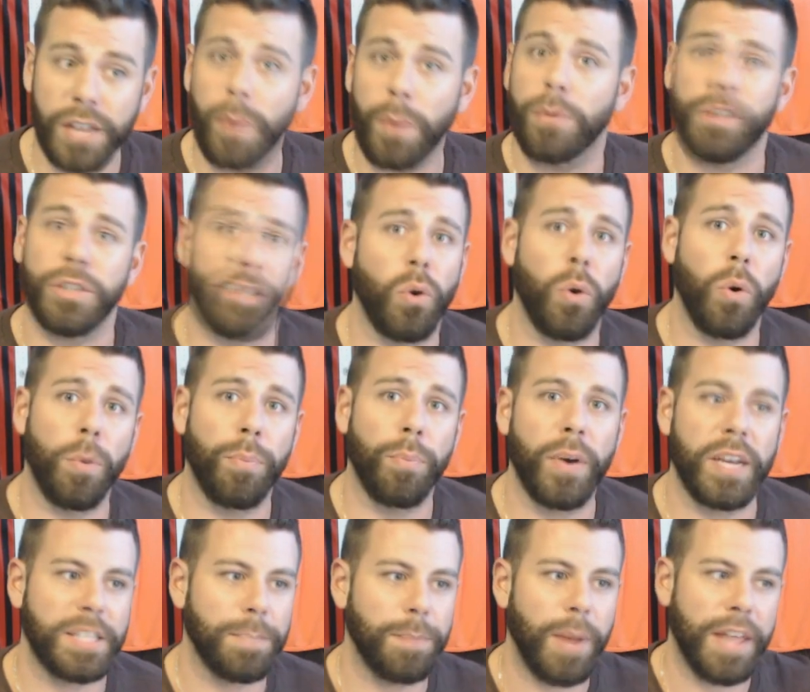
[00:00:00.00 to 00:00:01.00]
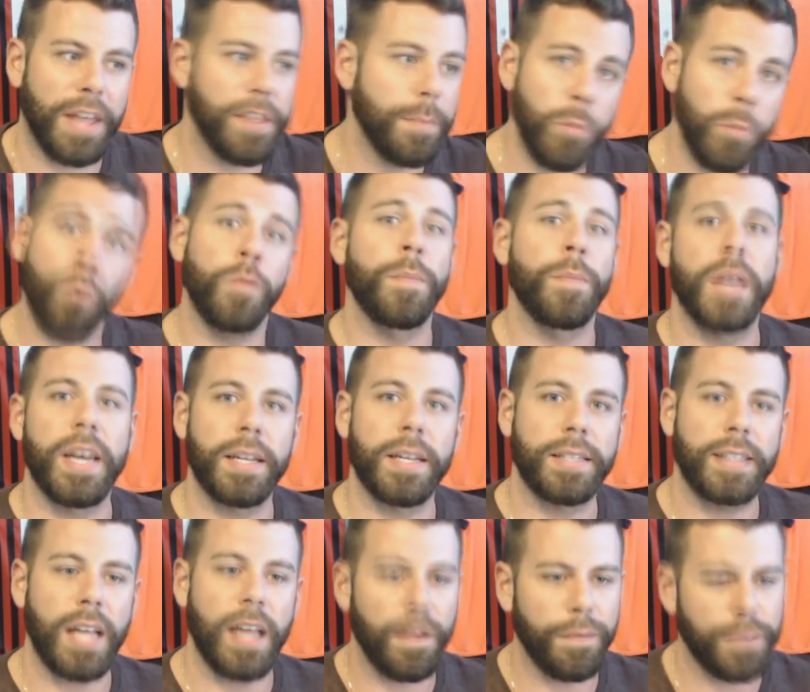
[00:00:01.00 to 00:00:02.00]
I was so impressed by the movement
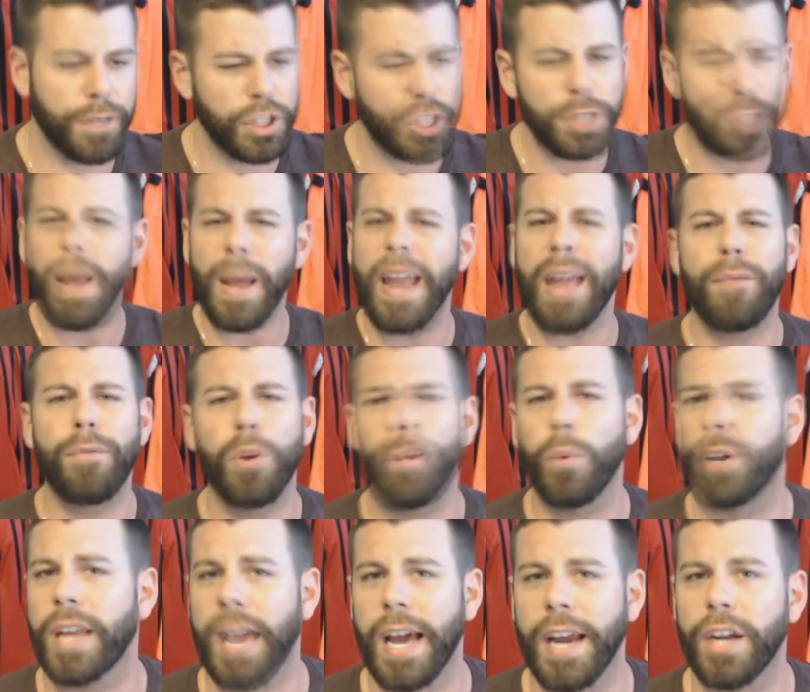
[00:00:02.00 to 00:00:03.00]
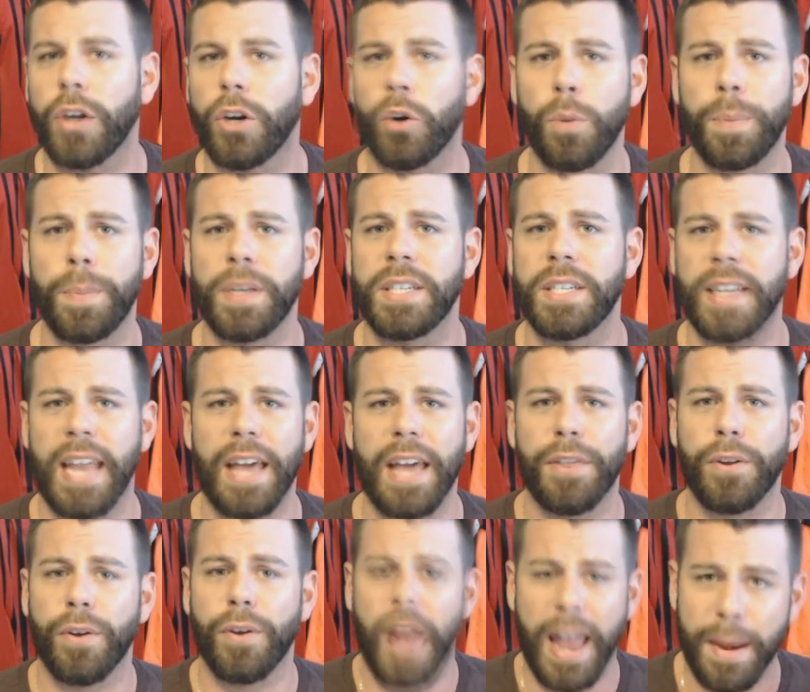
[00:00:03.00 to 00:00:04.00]
itself and just by everyone kind of grouping
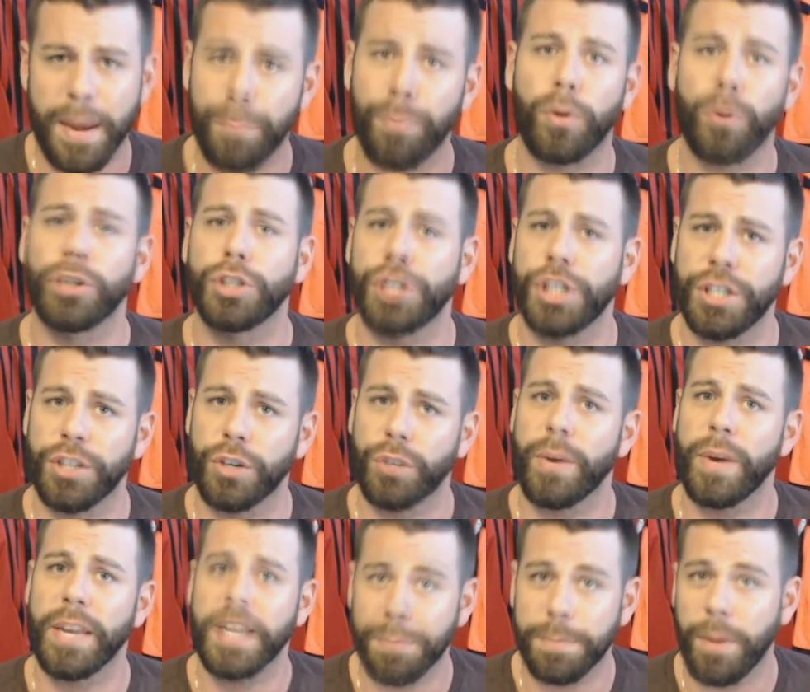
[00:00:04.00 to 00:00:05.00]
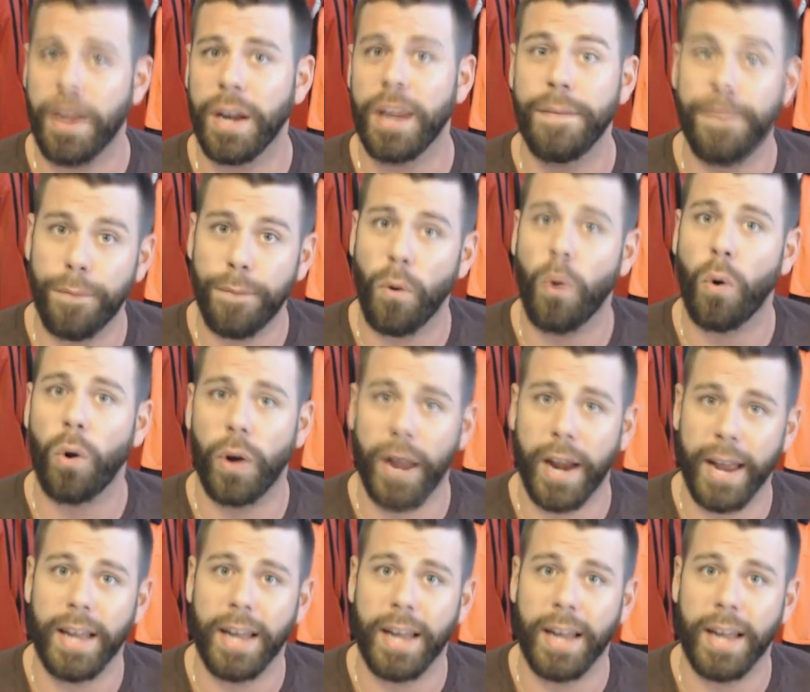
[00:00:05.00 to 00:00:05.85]
together and pushing to raise money for